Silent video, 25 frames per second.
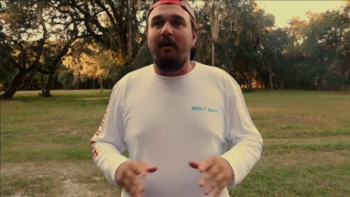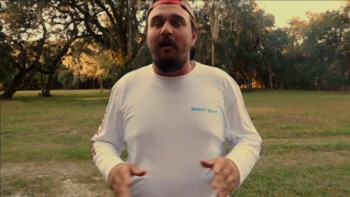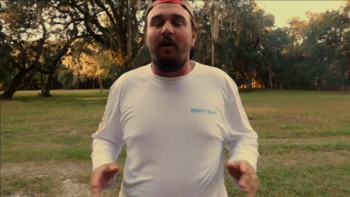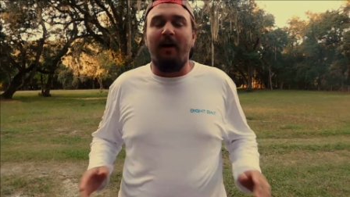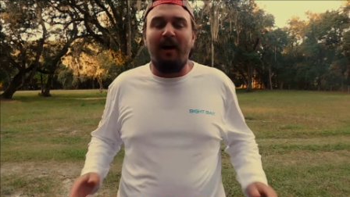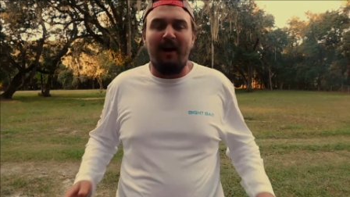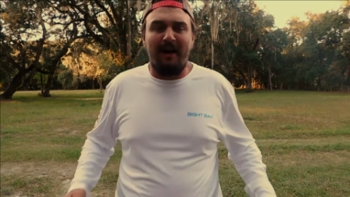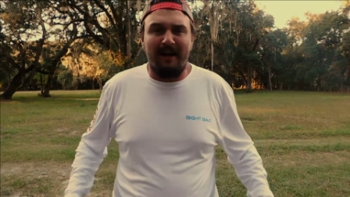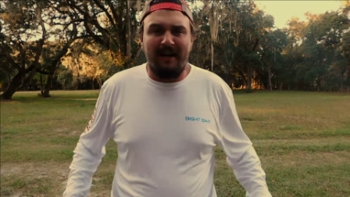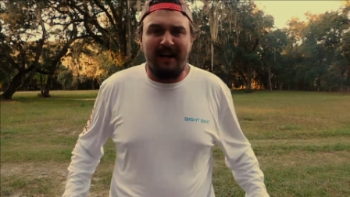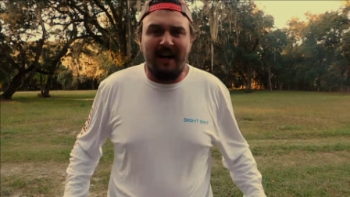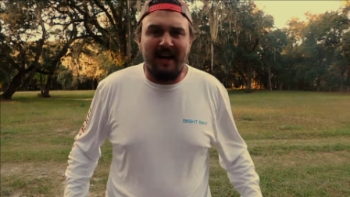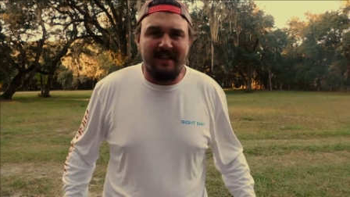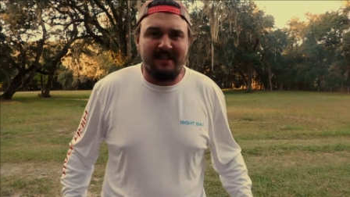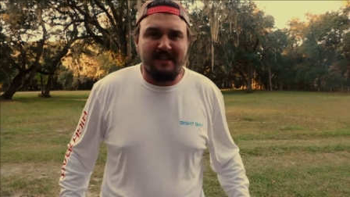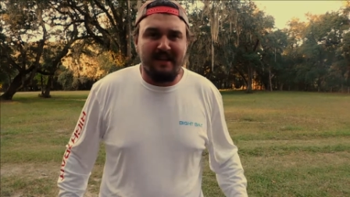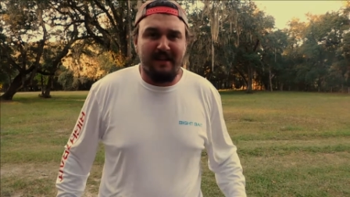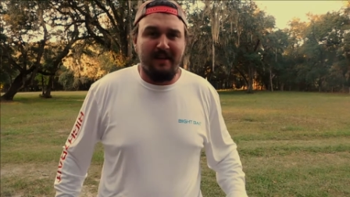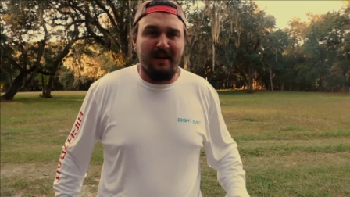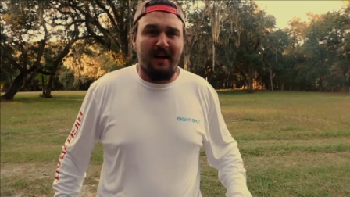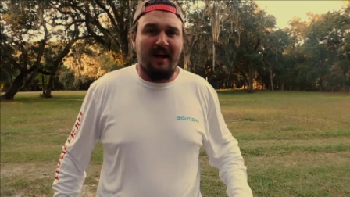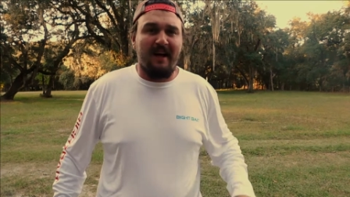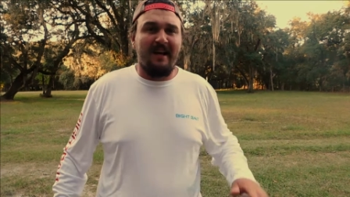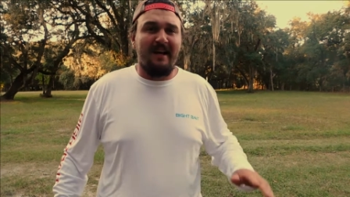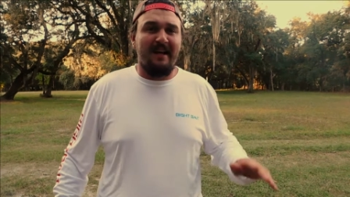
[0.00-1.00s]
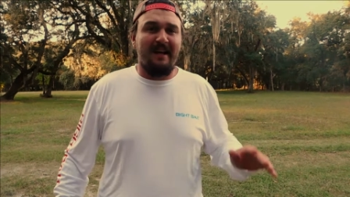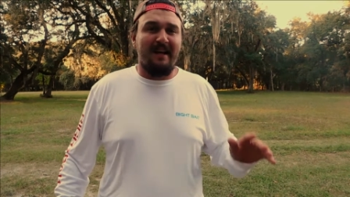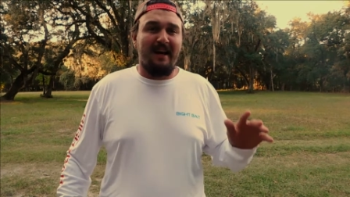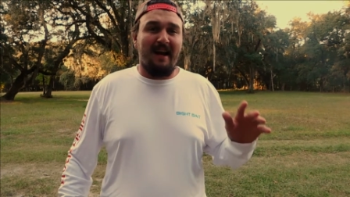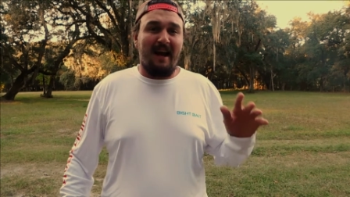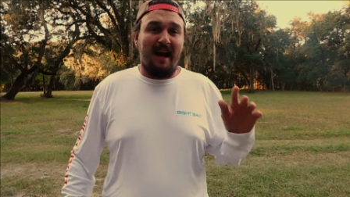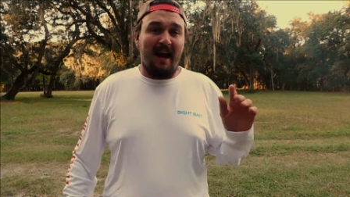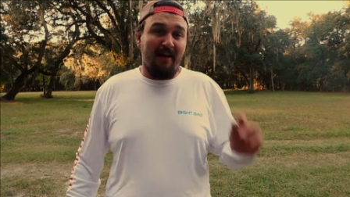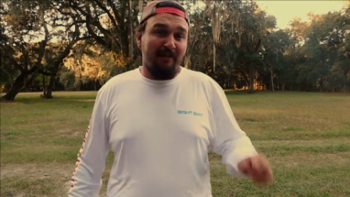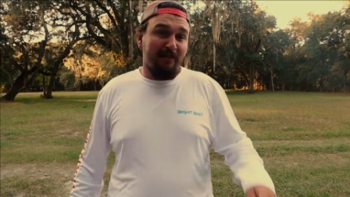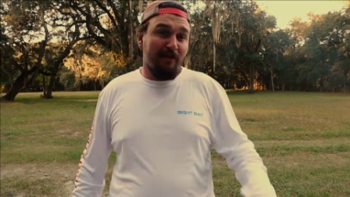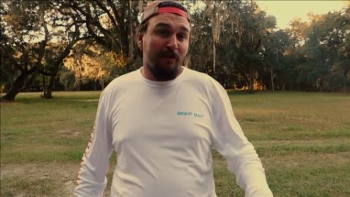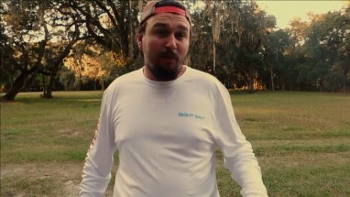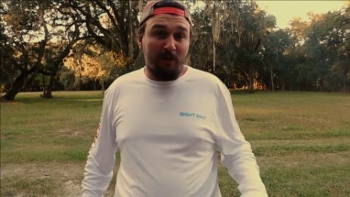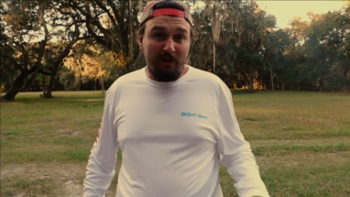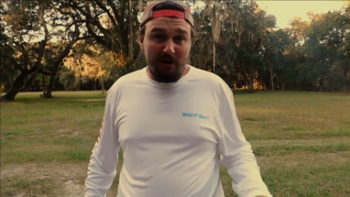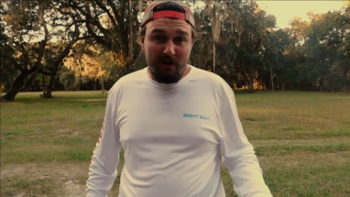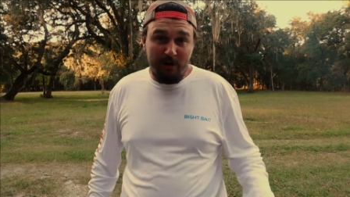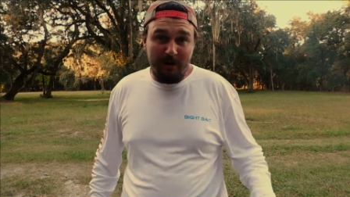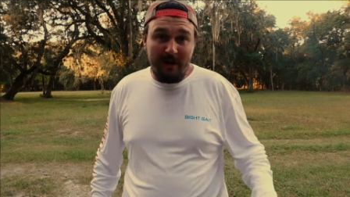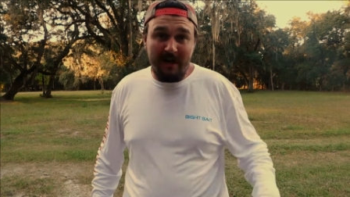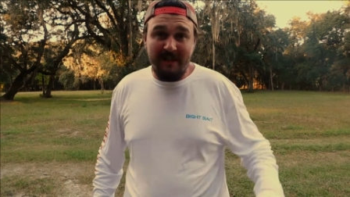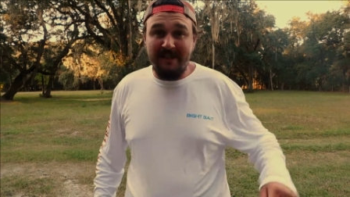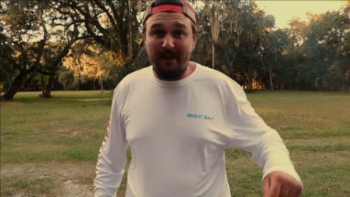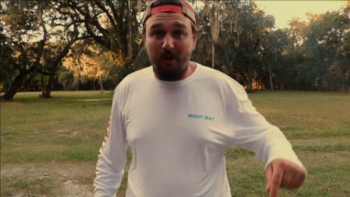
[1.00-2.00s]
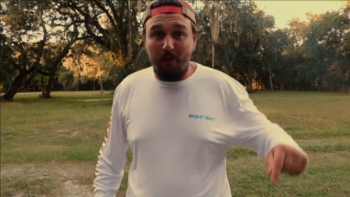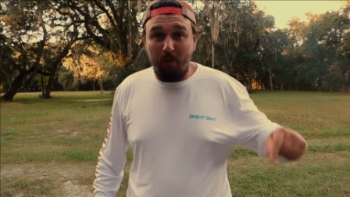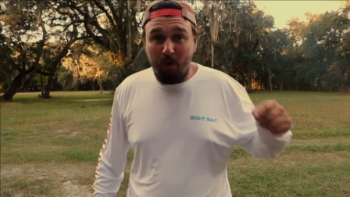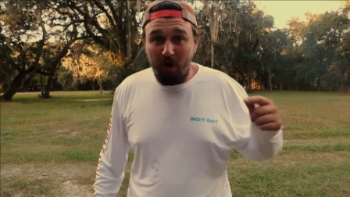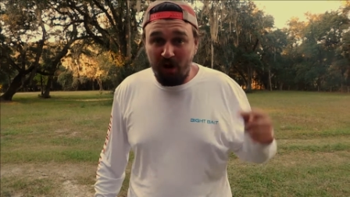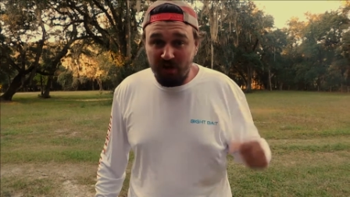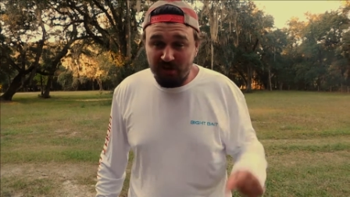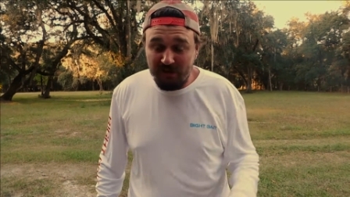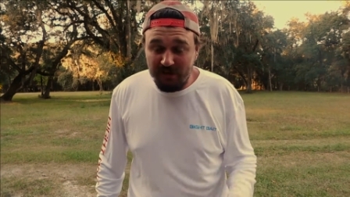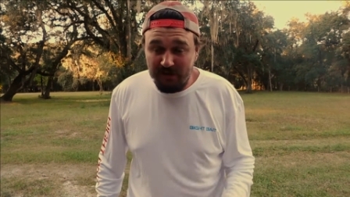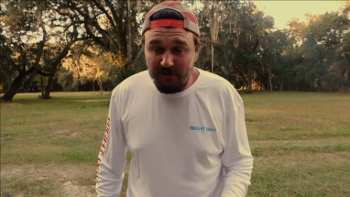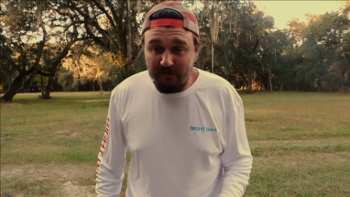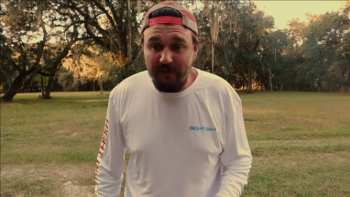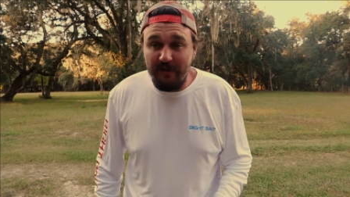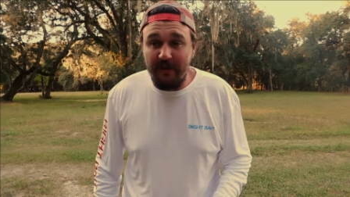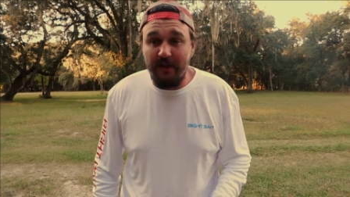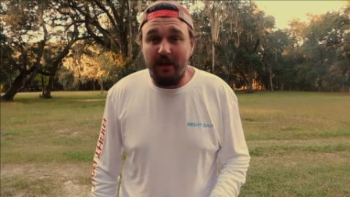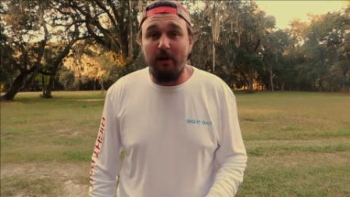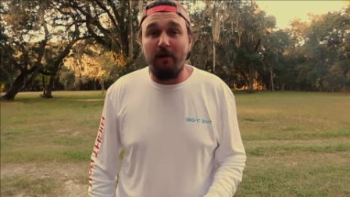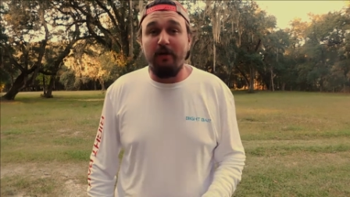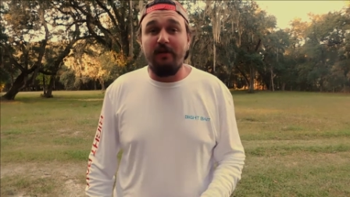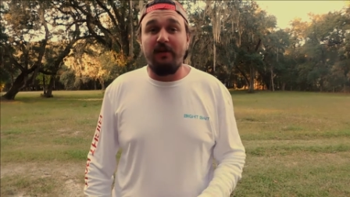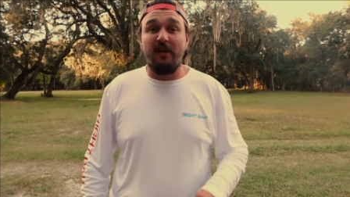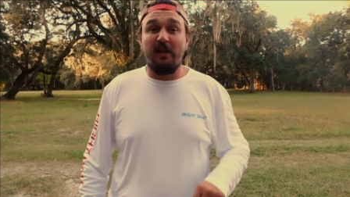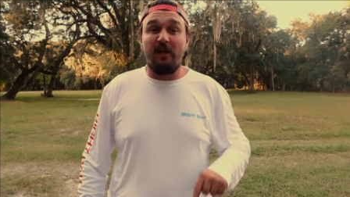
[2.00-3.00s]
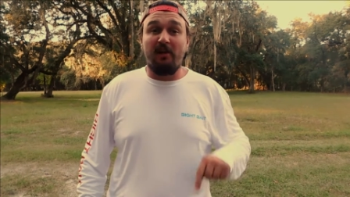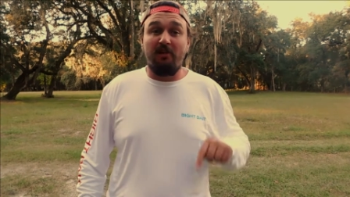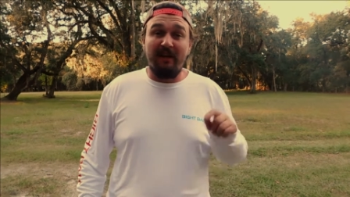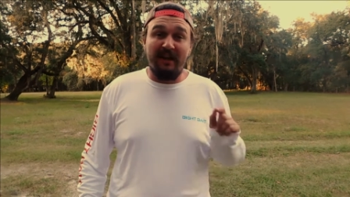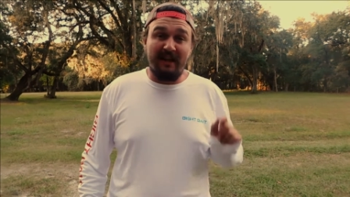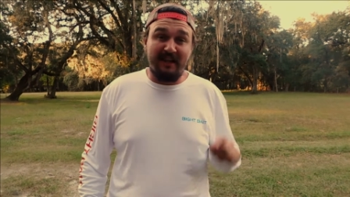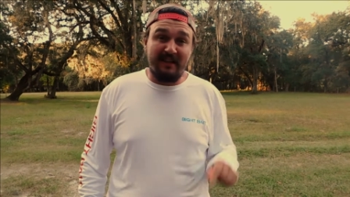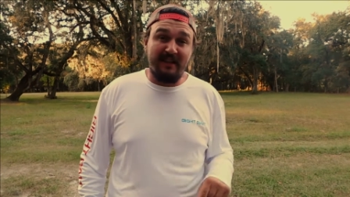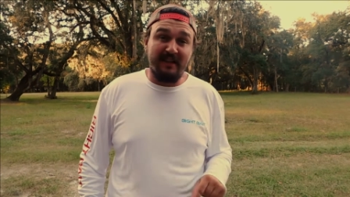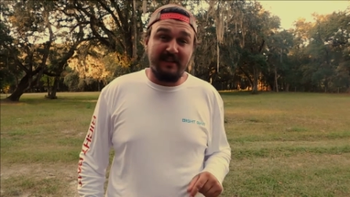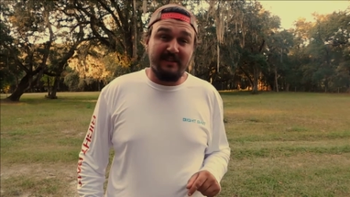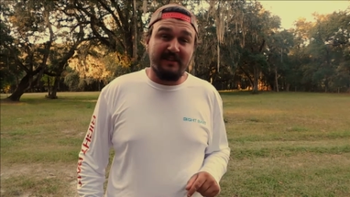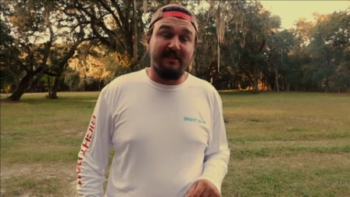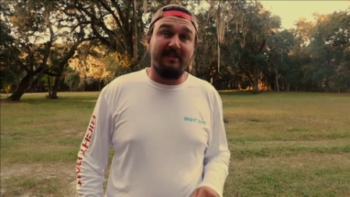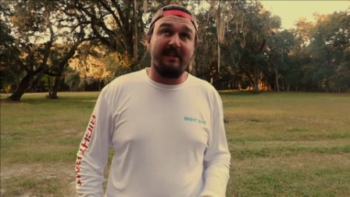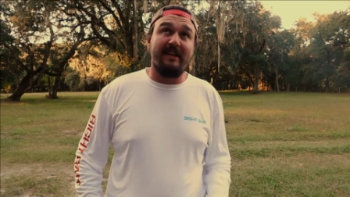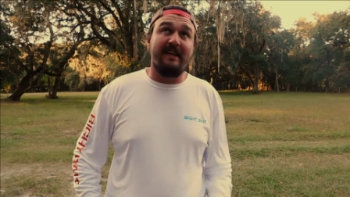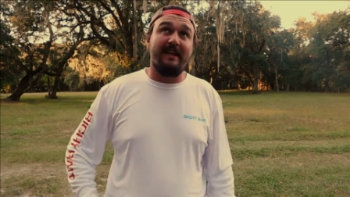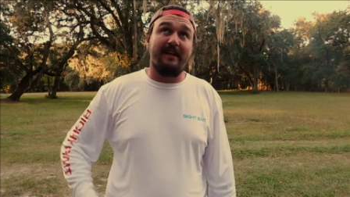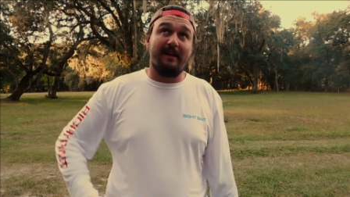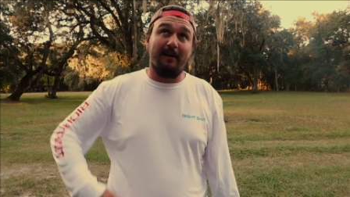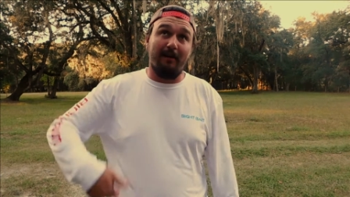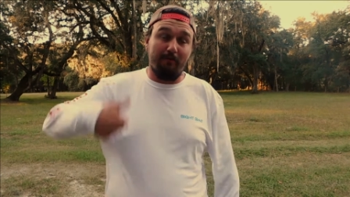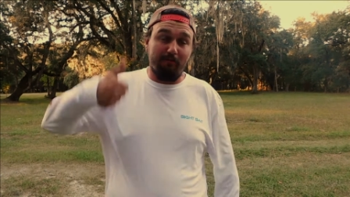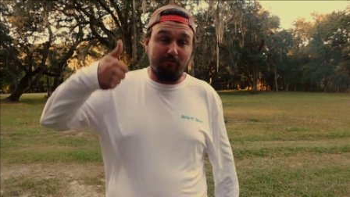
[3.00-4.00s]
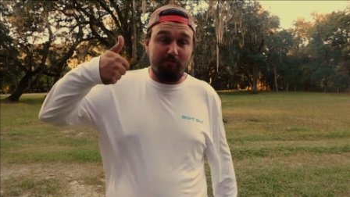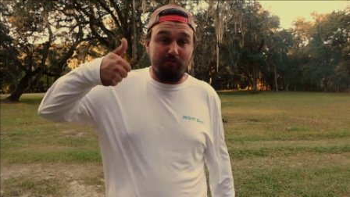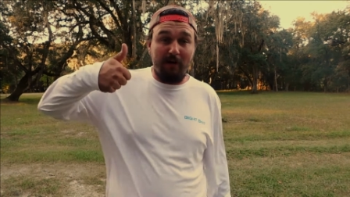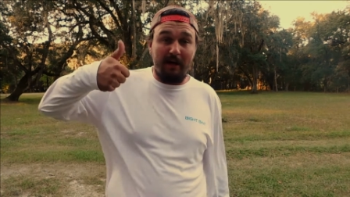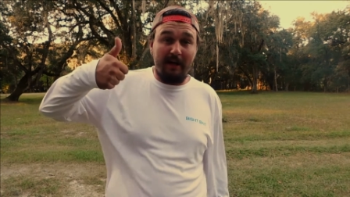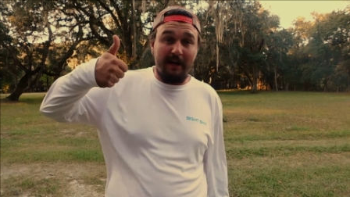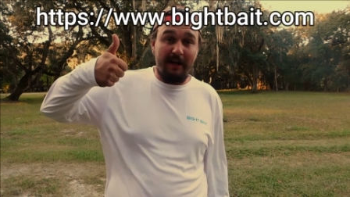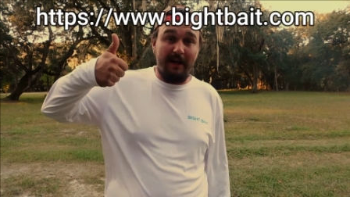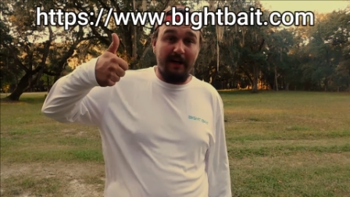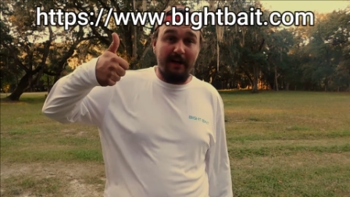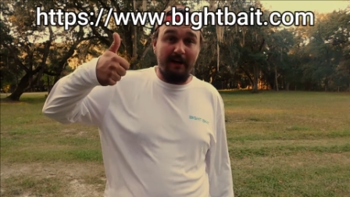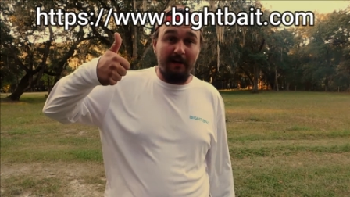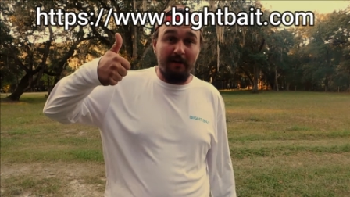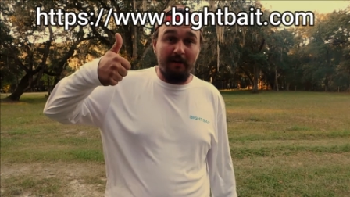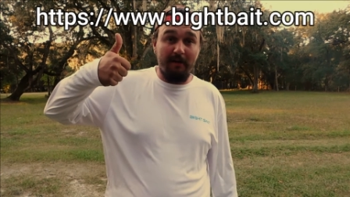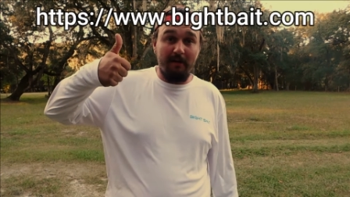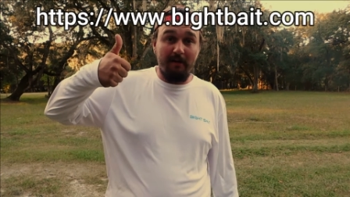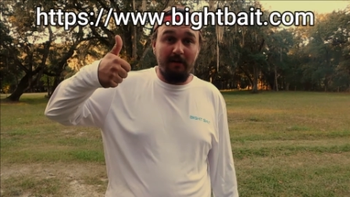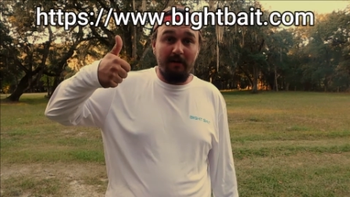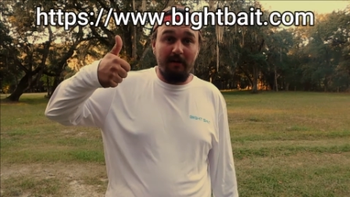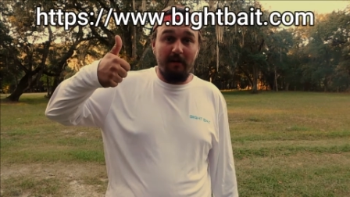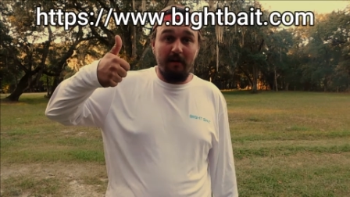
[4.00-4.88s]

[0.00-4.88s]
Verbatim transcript: All right, guys, I need every one of you guys that watch this video to click this link right here